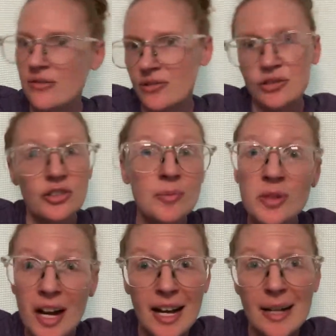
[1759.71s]

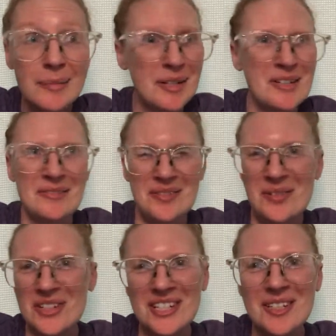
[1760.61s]
Subscribe if you
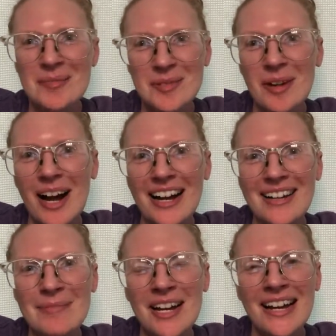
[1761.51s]
want to
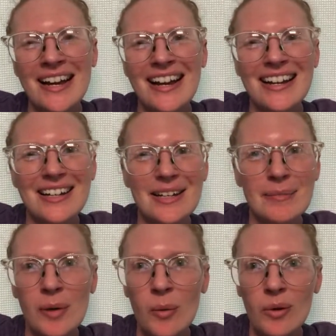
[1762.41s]
subscribe,
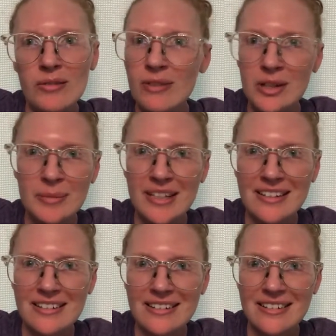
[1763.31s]
or follow me
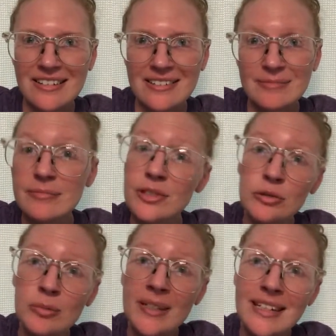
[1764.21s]
on social
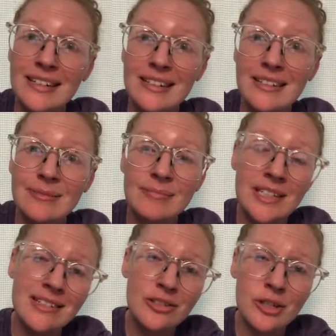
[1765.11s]
media,
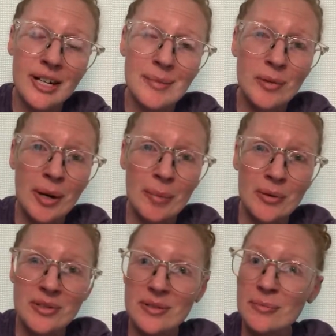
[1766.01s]
Instagram, where I
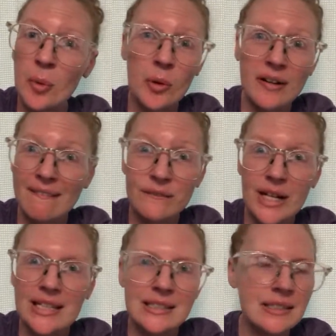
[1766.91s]
post more
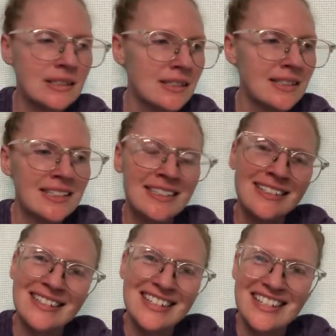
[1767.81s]
fun
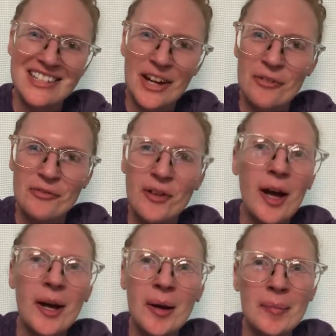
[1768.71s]
stuff
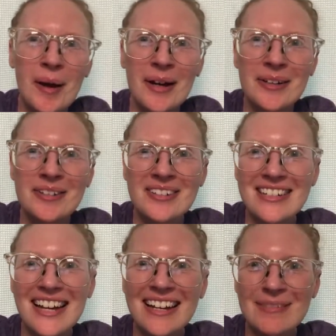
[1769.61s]
about
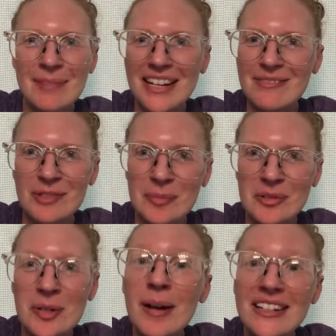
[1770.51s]
my
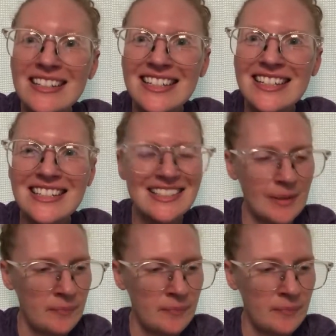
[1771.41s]
inflammatory bowel disease.